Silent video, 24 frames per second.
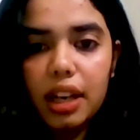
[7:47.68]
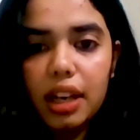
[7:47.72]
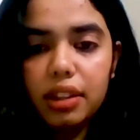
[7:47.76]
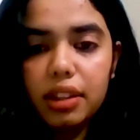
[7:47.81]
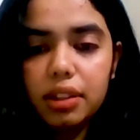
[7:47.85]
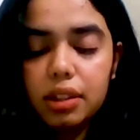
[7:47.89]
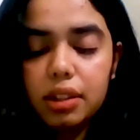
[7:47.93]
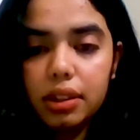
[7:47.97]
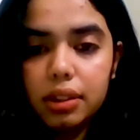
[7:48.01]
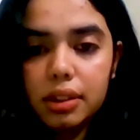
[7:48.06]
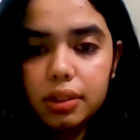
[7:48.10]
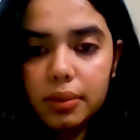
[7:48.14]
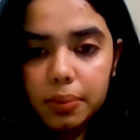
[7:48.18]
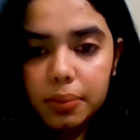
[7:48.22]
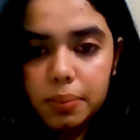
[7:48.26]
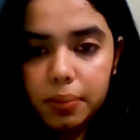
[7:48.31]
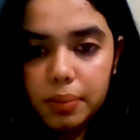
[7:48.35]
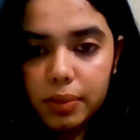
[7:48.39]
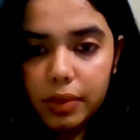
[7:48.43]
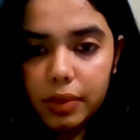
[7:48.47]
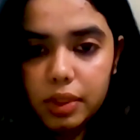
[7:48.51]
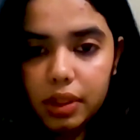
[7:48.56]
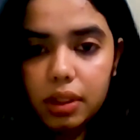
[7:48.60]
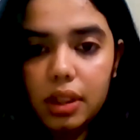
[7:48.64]
and the
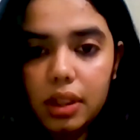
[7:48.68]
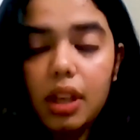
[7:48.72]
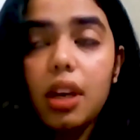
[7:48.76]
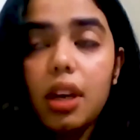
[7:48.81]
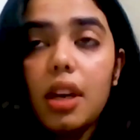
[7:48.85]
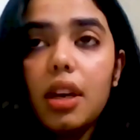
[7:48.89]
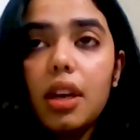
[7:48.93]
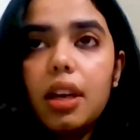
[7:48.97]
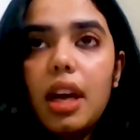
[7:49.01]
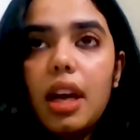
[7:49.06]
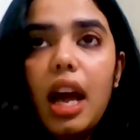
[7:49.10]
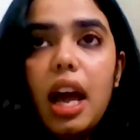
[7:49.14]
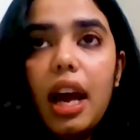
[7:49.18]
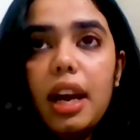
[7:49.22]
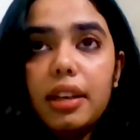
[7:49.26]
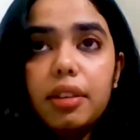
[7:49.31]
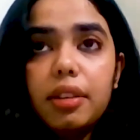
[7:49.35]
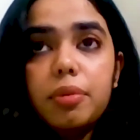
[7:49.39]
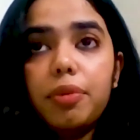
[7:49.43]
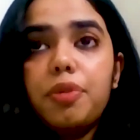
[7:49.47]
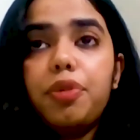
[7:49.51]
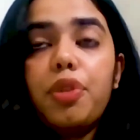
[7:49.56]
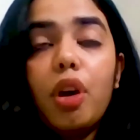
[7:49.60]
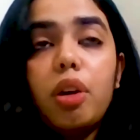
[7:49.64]

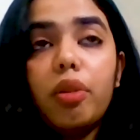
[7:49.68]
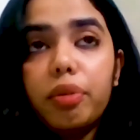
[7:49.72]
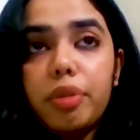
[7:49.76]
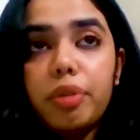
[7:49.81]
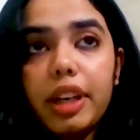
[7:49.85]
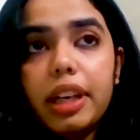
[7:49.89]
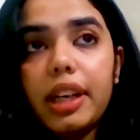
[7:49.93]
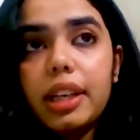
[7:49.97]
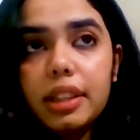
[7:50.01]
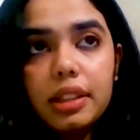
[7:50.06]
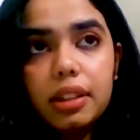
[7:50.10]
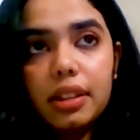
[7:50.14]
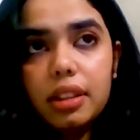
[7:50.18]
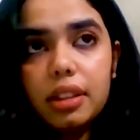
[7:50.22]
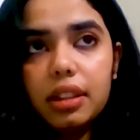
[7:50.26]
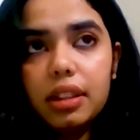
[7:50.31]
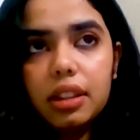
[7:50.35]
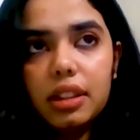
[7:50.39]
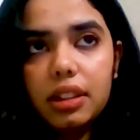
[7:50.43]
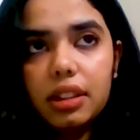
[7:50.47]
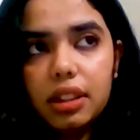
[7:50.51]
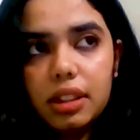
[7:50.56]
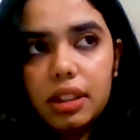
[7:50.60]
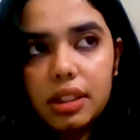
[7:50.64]
and from where
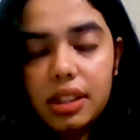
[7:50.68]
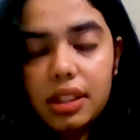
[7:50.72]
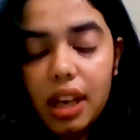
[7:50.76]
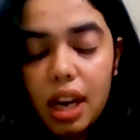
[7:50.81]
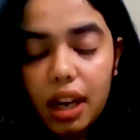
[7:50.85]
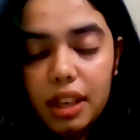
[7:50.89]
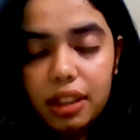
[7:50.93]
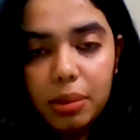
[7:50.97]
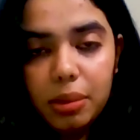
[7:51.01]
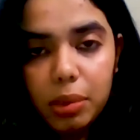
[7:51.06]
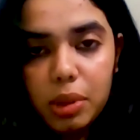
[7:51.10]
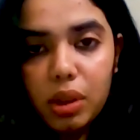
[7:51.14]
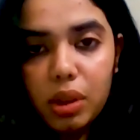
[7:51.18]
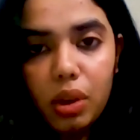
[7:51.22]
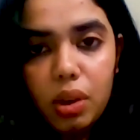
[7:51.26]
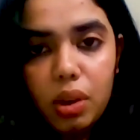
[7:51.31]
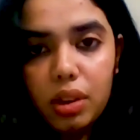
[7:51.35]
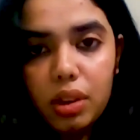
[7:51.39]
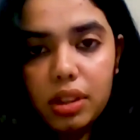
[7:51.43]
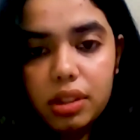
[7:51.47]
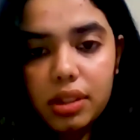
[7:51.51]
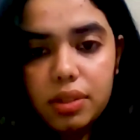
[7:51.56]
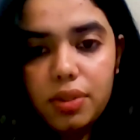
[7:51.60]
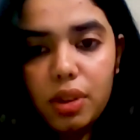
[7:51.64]
the sari
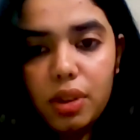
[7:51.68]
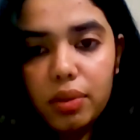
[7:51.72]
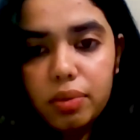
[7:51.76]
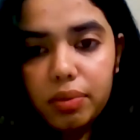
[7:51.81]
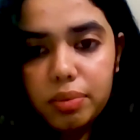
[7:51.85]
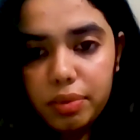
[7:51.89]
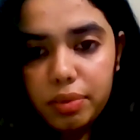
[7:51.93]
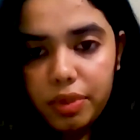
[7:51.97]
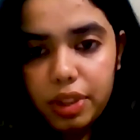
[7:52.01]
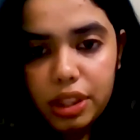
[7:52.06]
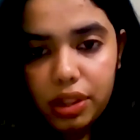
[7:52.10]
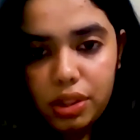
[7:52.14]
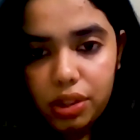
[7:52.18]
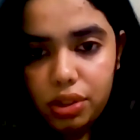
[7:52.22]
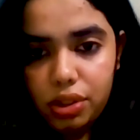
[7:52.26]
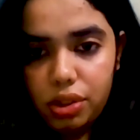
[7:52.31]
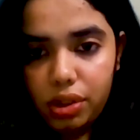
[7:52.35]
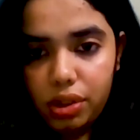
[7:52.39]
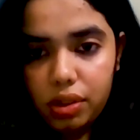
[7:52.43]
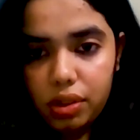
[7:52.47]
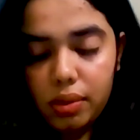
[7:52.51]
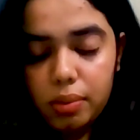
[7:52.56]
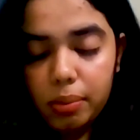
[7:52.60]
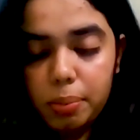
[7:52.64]
belongs, from
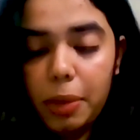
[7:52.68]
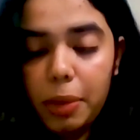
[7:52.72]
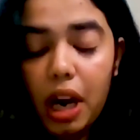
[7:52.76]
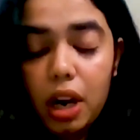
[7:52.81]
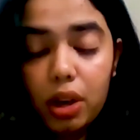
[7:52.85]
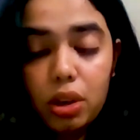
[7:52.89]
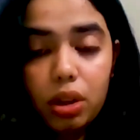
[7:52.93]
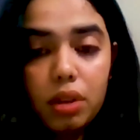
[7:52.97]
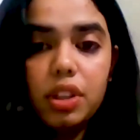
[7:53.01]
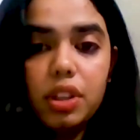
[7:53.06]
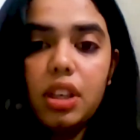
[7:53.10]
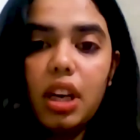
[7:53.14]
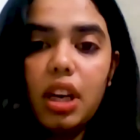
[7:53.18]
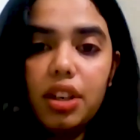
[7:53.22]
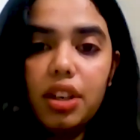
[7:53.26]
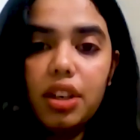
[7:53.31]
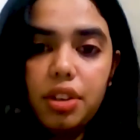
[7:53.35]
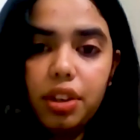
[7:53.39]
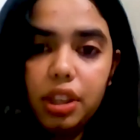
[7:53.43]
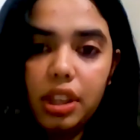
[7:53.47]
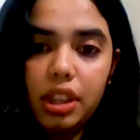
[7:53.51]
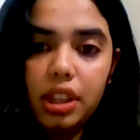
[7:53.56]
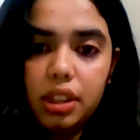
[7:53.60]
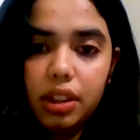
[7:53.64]
which part of the
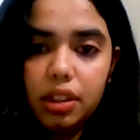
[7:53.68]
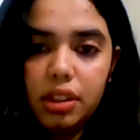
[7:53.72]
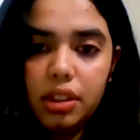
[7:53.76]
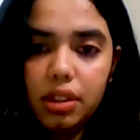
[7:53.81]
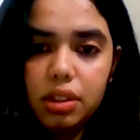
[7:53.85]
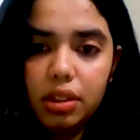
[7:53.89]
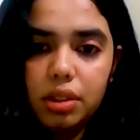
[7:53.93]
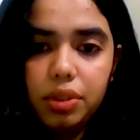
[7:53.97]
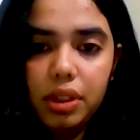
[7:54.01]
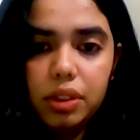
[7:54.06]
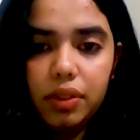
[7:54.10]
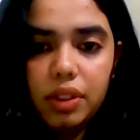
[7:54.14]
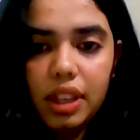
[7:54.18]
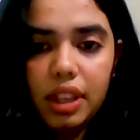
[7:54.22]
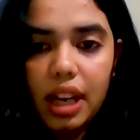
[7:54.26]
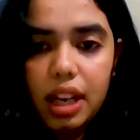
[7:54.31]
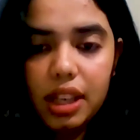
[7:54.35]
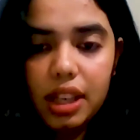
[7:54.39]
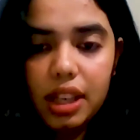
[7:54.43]
country the weaving